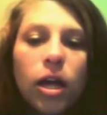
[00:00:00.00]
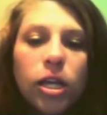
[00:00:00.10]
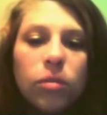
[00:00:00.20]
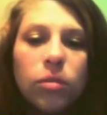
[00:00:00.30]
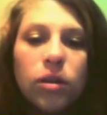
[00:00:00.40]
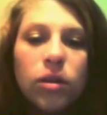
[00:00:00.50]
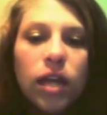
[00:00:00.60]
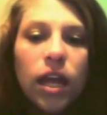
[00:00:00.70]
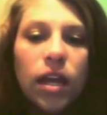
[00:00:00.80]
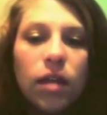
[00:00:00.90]

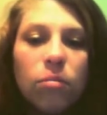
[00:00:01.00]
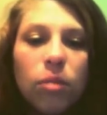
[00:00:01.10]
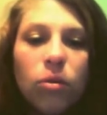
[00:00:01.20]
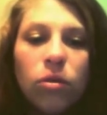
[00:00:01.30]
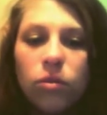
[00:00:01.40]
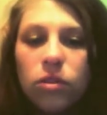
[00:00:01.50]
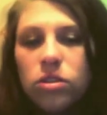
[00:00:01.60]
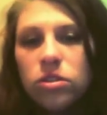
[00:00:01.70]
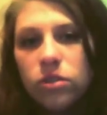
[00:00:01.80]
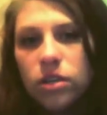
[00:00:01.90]
Communicating both with the
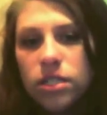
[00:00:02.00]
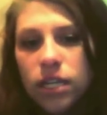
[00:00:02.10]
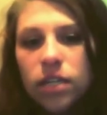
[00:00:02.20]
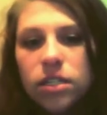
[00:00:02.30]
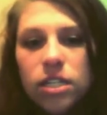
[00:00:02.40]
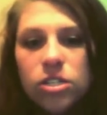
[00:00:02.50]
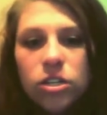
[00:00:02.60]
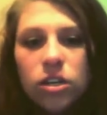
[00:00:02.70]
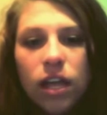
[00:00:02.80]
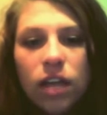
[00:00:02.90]
students and
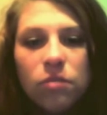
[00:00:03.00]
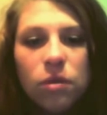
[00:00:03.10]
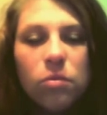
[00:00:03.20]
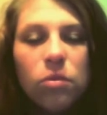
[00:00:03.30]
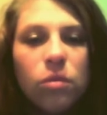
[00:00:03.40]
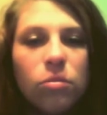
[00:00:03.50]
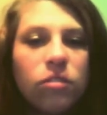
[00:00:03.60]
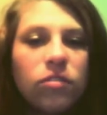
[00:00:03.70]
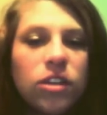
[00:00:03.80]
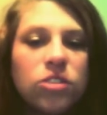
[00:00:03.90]
teacher gave me more
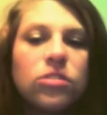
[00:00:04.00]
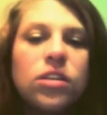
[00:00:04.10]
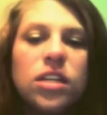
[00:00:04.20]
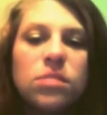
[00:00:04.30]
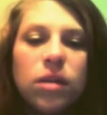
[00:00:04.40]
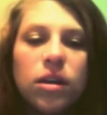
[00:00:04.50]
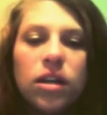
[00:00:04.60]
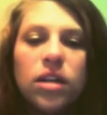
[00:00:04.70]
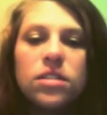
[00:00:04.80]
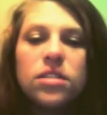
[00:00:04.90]
professional
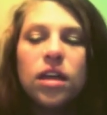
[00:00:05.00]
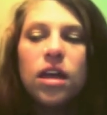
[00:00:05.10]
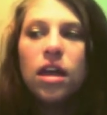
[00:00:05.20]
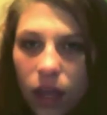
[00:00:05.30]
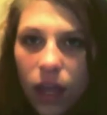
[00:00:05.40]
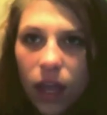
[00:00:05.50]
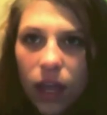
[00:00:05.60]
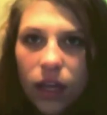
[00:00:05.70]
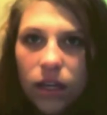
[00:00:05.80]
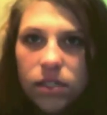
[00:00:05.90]
experience,
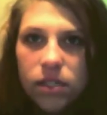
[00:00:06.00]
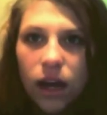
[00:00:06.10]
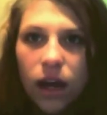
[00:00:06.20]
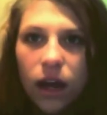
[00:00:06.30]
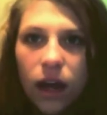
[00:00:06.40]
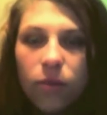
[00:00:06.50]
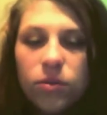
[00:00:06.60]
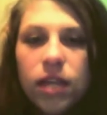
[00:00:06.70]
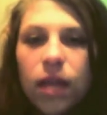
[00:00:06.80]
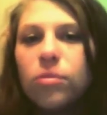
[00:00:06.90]
and I
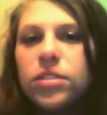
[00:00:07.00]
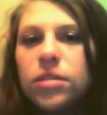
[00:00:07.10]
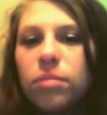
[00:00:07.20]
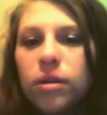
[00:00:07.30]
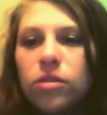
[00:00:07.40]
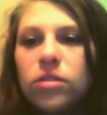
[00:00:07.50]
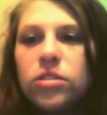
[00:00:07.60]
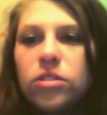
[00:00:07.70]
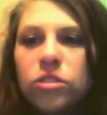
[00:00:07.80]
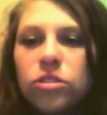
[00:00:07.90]
was able to
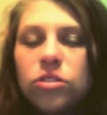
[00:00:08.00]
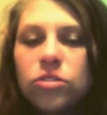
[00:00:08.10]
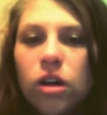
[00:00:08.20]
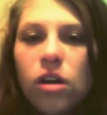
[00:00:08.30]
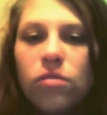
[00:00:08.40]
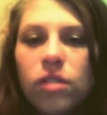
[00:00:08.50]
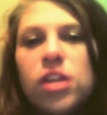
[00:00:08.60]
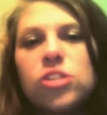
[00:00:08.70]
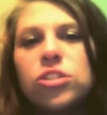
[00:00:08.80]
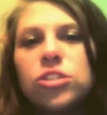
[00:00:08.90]
build strong
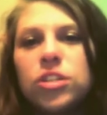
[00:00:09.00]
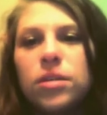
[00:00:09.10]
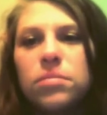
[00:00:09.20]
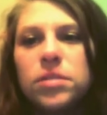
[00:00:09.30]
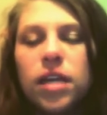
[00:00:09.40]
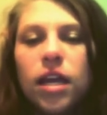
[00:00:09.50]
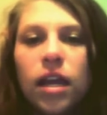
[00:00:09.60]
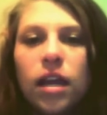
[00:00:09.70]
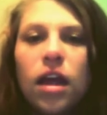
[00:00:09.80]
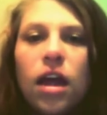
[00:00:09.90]
relationships
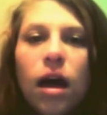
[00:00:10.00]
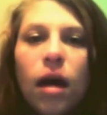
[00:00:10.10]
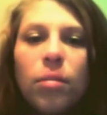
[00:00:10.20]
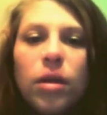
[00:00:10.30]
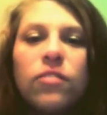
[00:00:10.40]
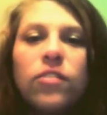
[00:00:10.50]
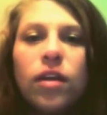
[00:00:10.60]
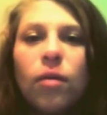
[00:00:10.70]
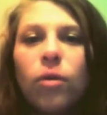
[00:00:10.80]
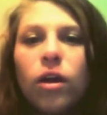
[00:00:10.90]
and a bit of
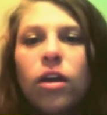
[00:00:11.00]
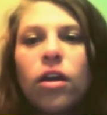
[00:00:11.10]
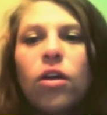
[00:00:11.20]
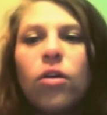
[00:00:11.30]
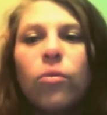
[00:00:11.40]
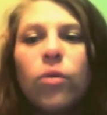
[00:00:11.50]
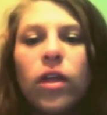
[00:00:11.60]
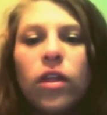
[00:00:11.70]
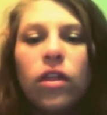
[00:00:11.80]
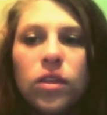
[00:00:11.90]
a network
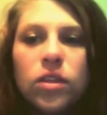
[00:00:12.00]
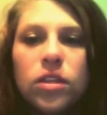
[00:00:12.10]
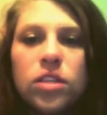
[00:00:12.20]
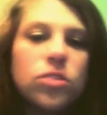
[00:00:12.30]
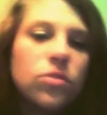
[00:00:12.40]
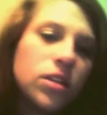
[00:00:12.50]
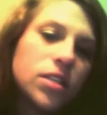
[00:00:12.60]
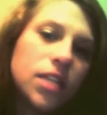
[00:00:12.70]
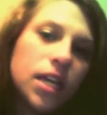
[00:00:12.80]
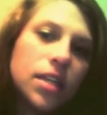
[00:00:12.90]
with the
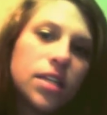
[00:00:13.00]
students and the